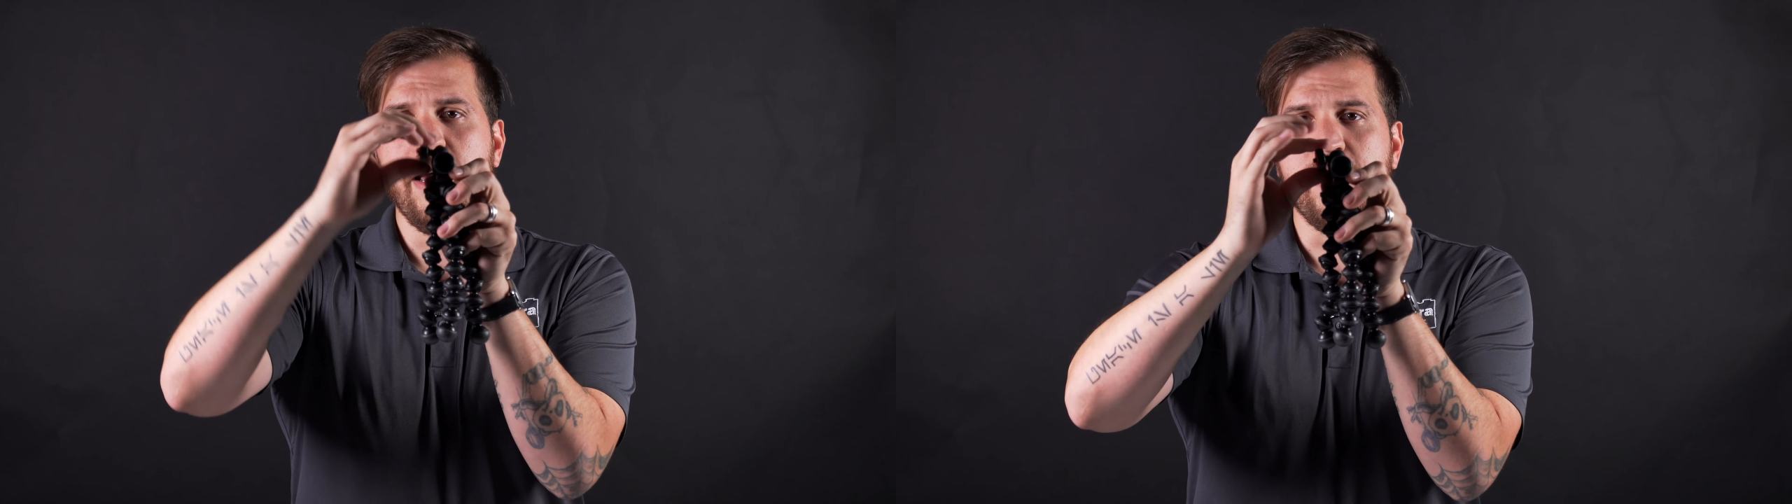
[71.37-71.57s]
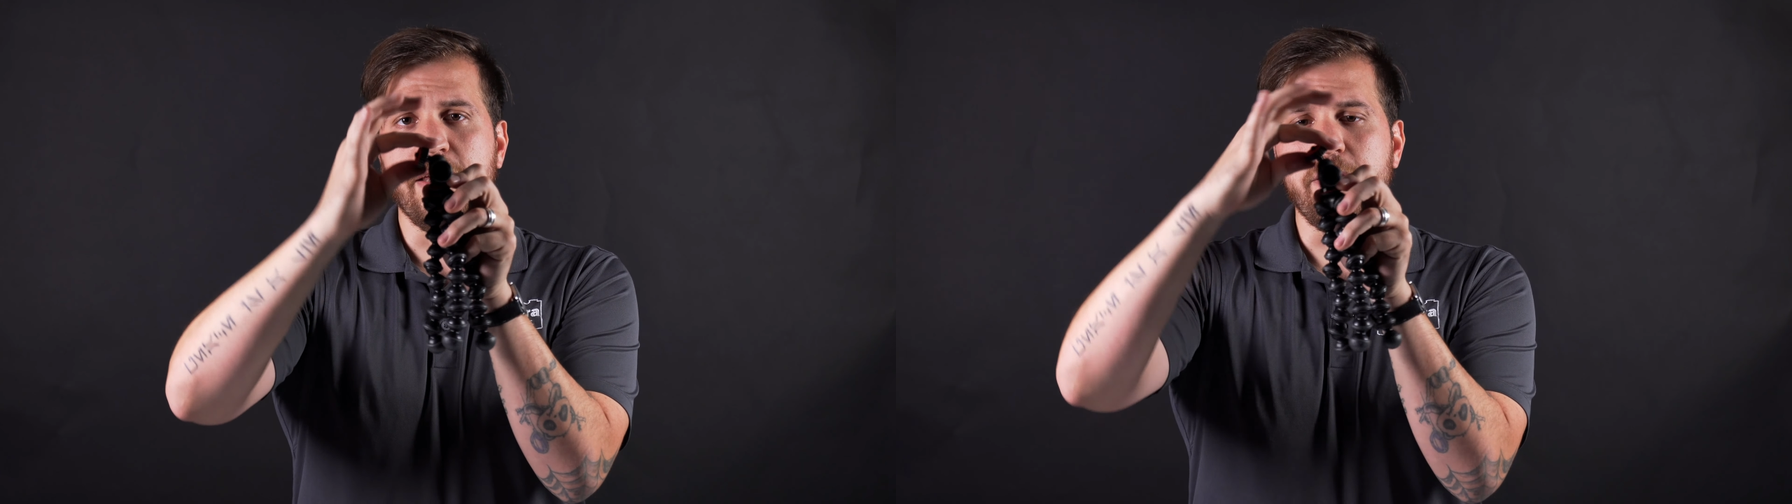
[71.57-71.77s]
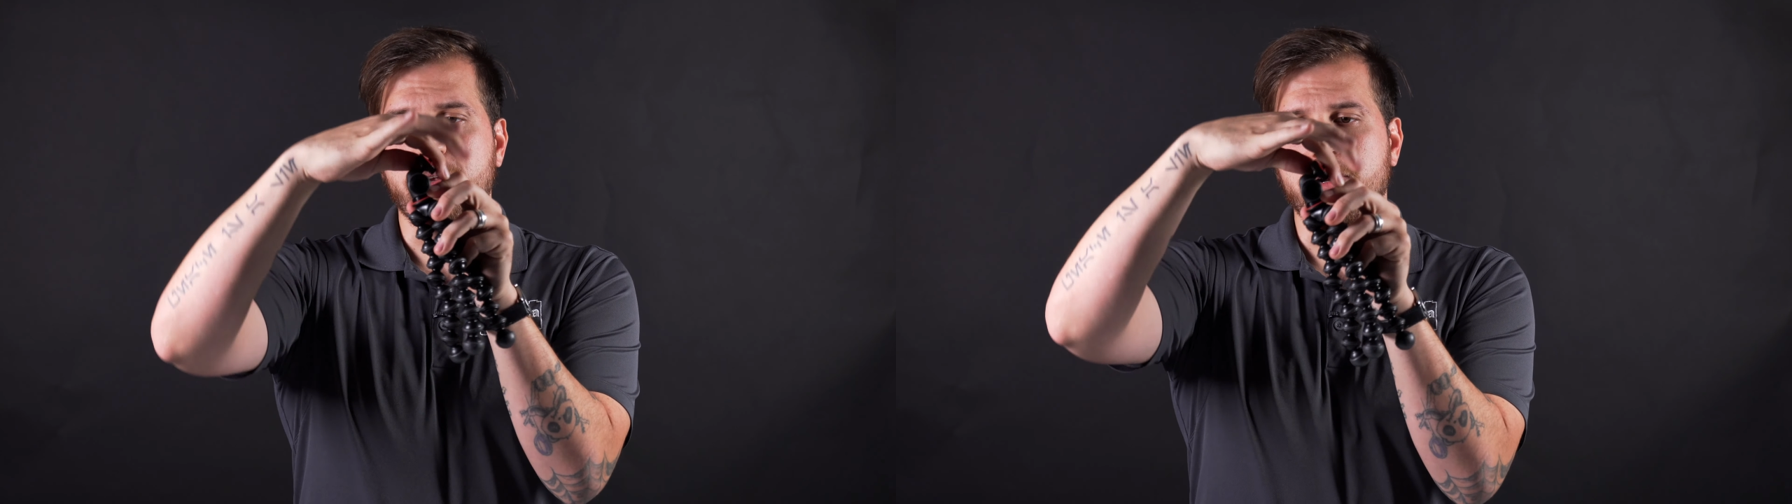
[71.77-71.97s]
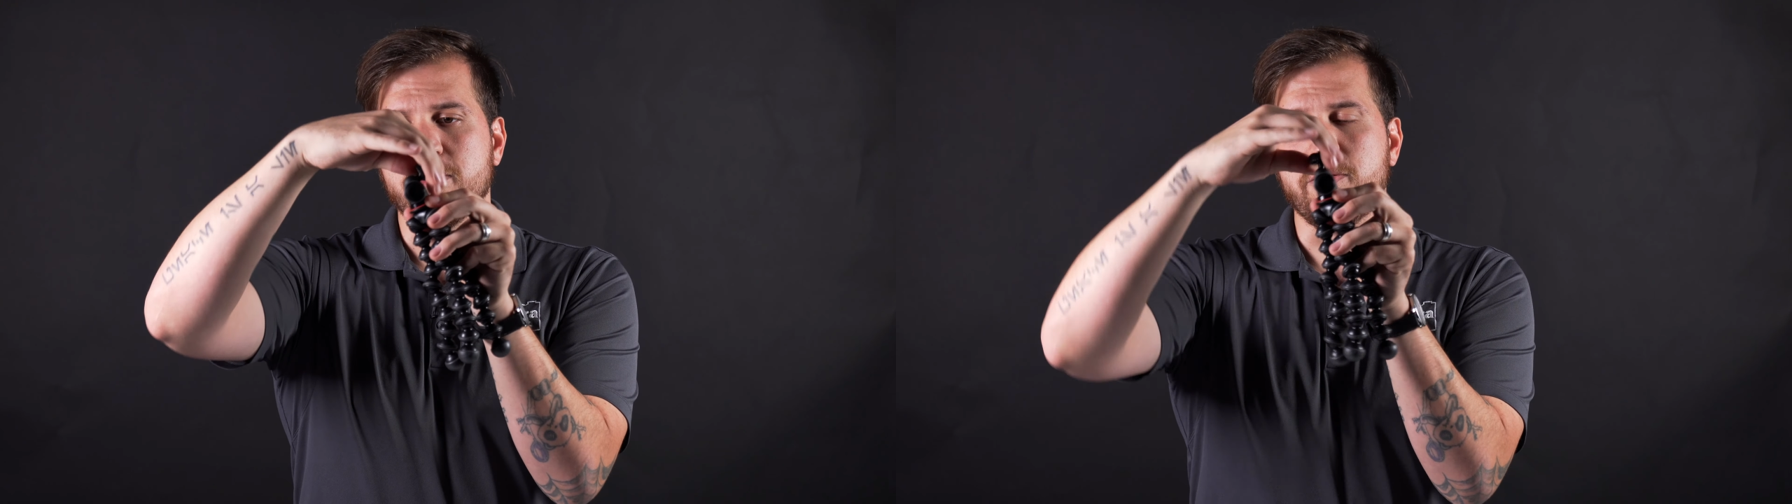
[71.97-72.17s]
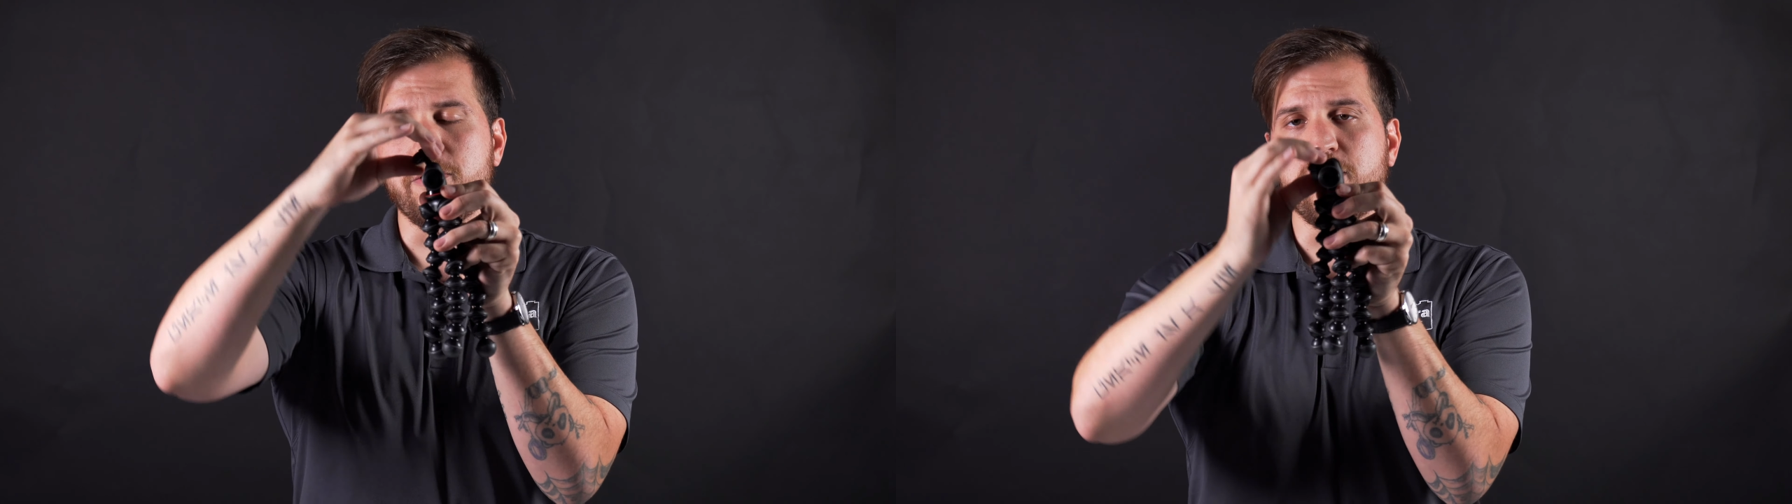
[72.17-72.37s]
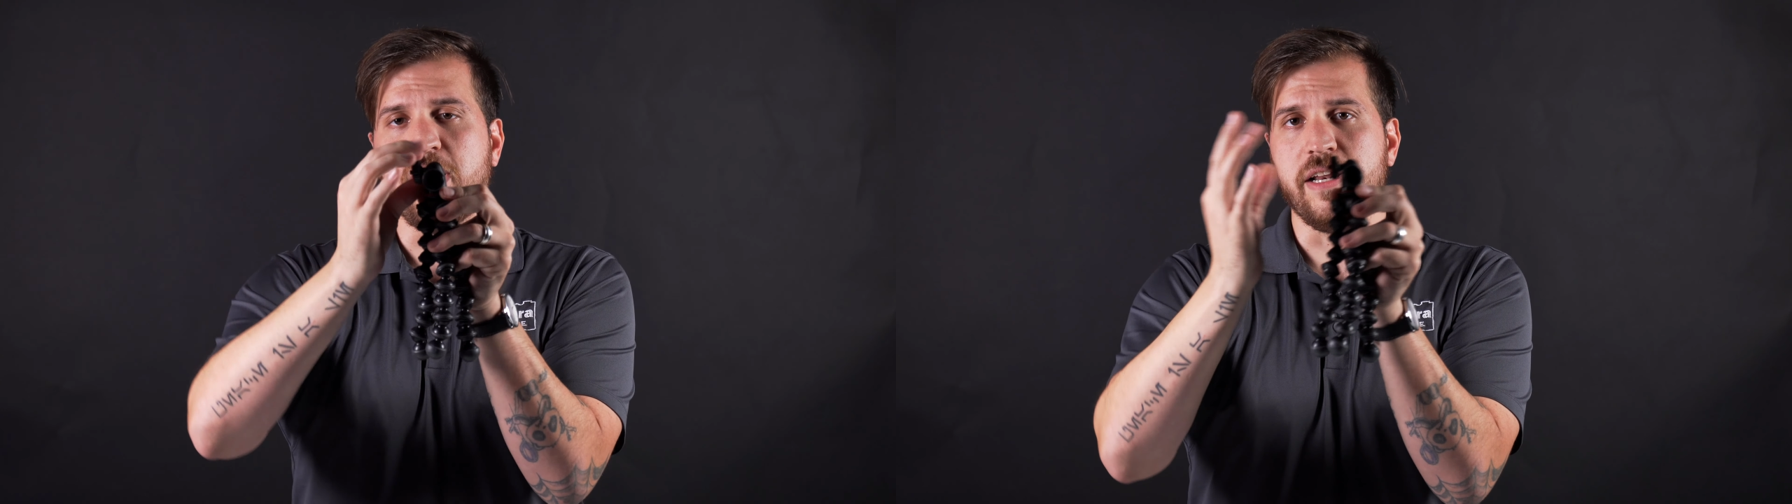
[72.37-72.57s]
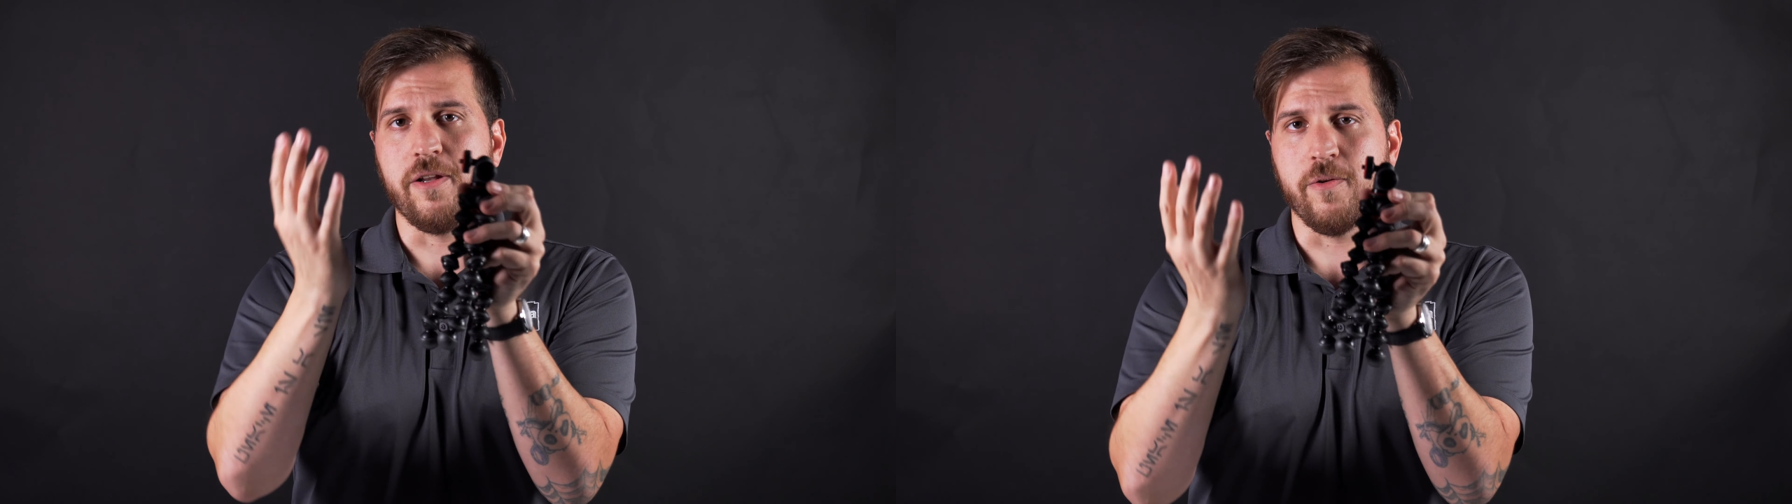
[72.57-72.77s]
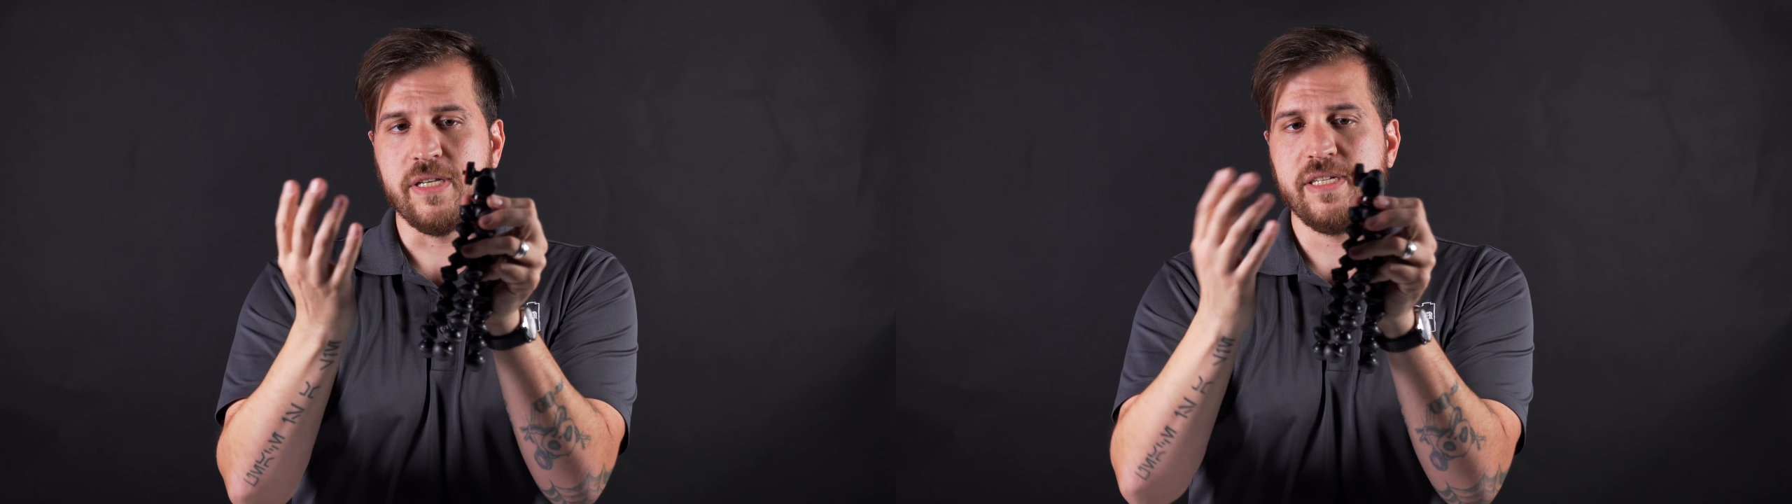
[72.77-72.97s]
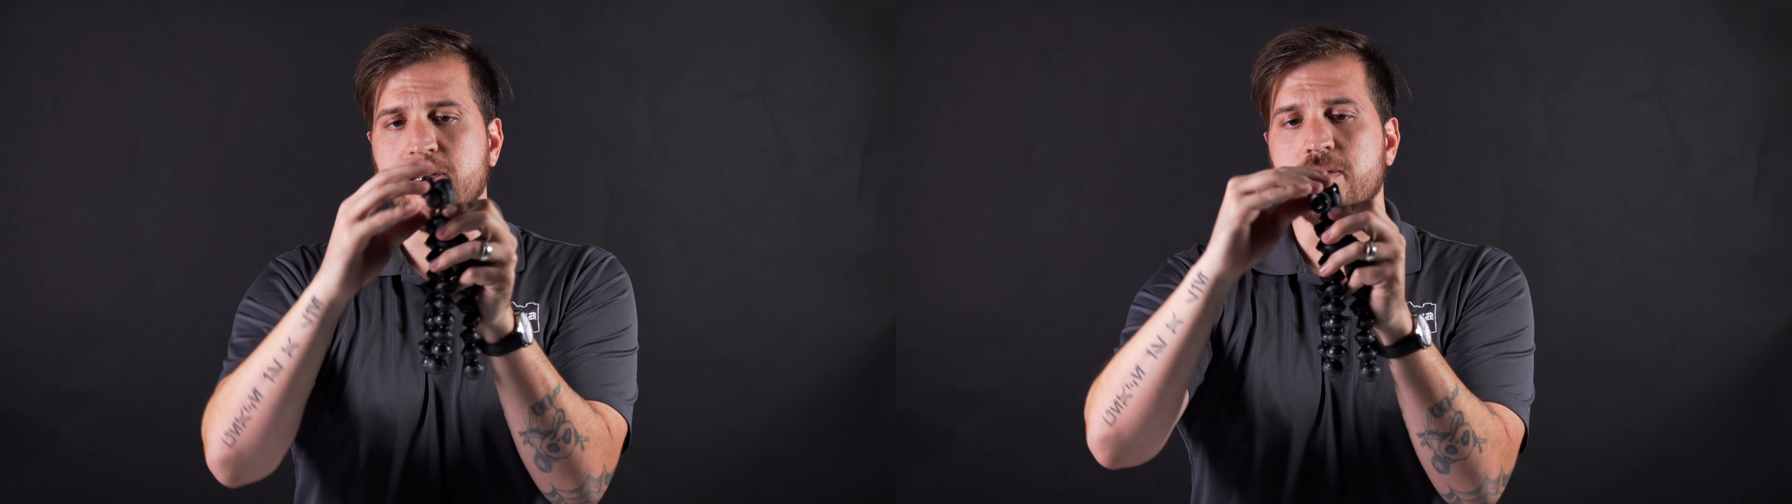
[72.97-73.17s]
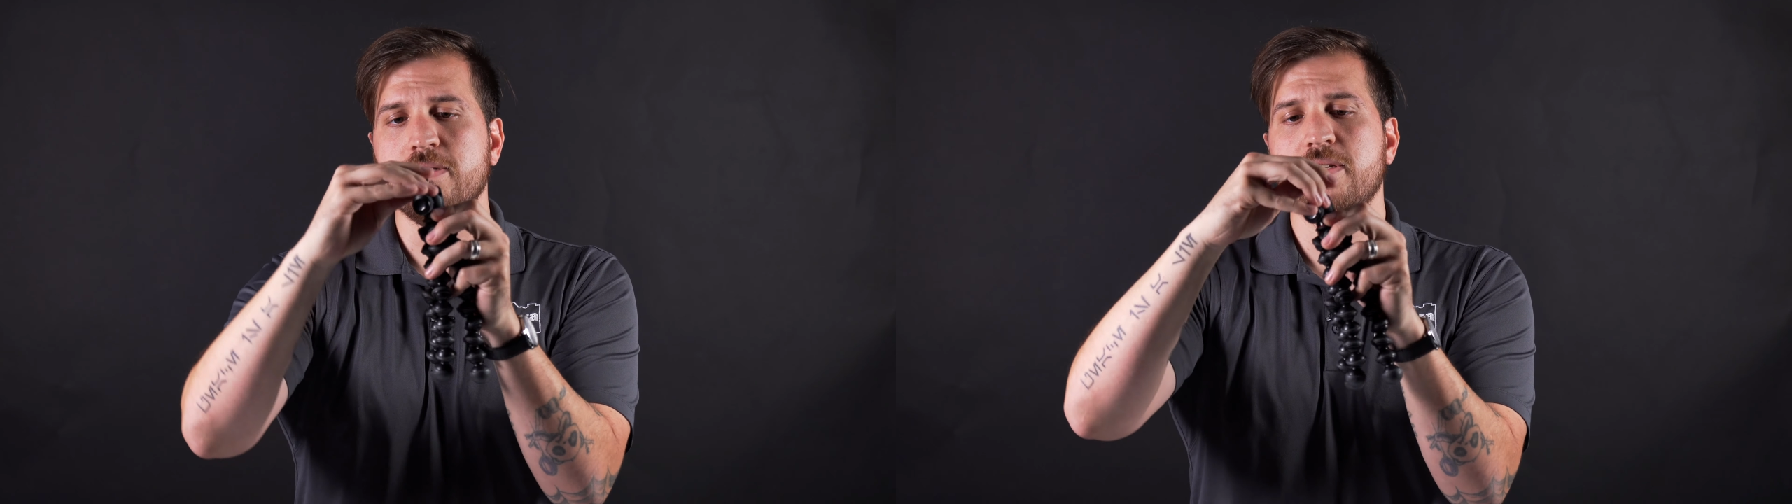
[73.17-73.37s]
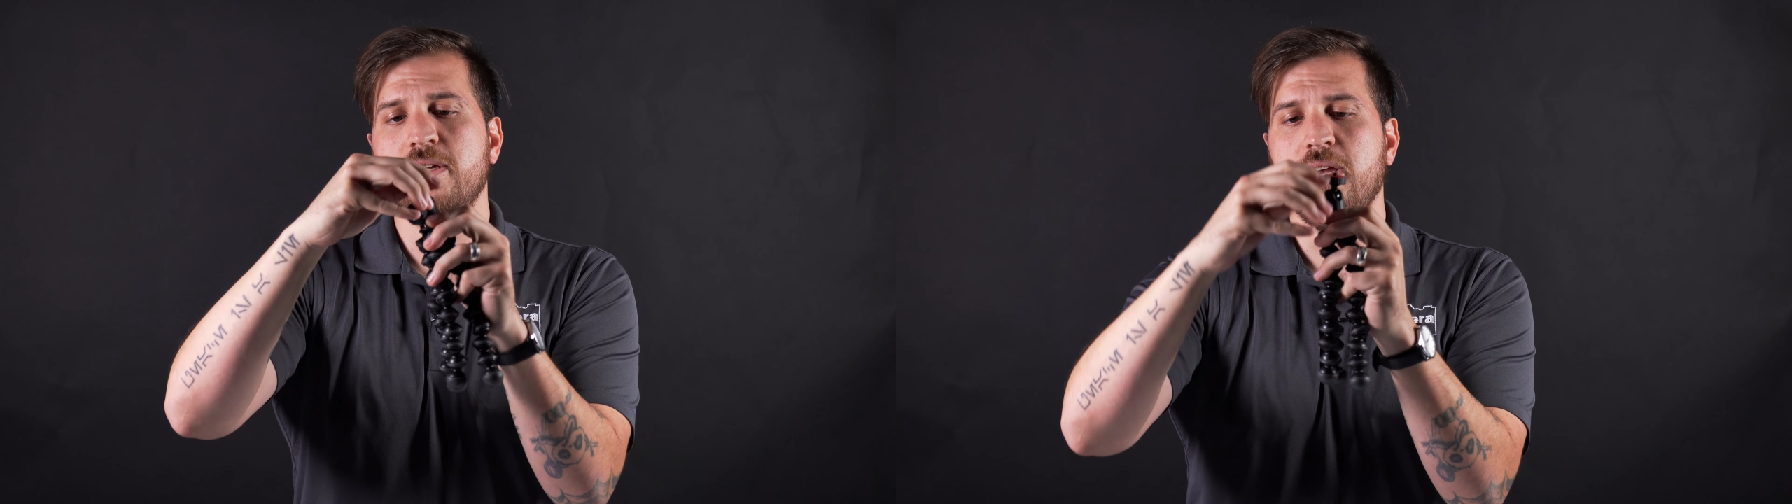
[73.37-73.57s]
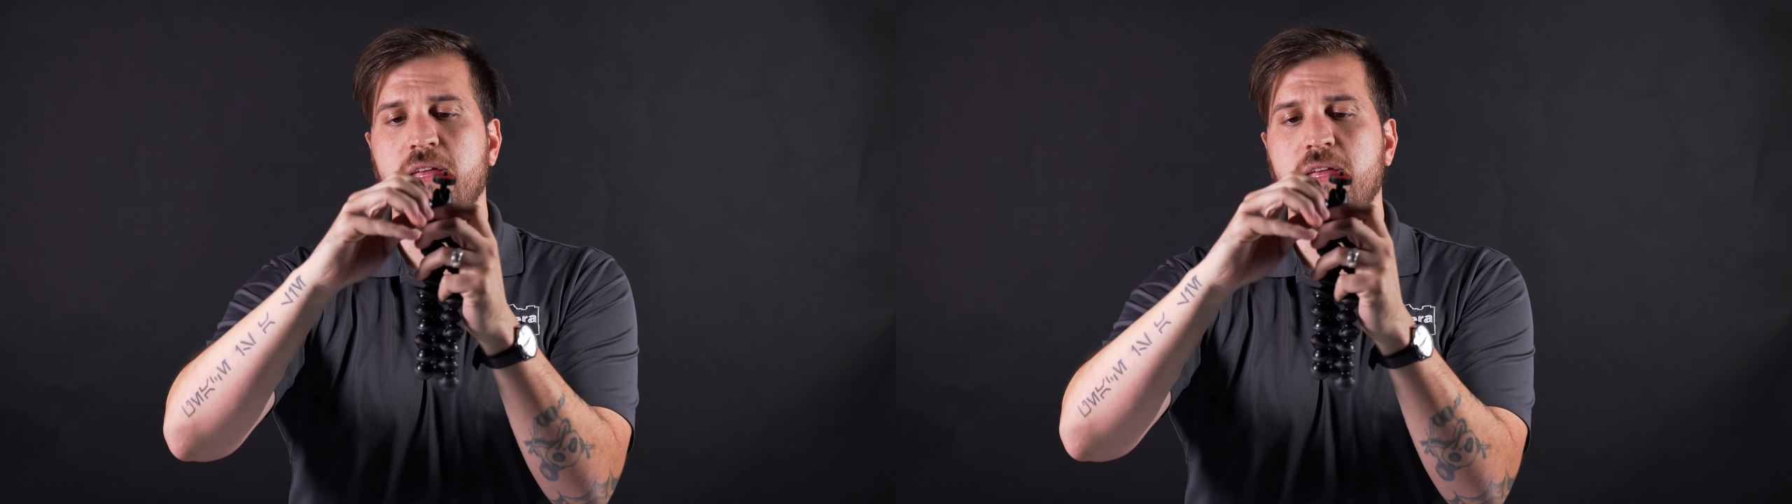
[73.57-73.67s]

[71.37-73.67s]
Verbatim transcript: and then you can also do your ninety degree tilts,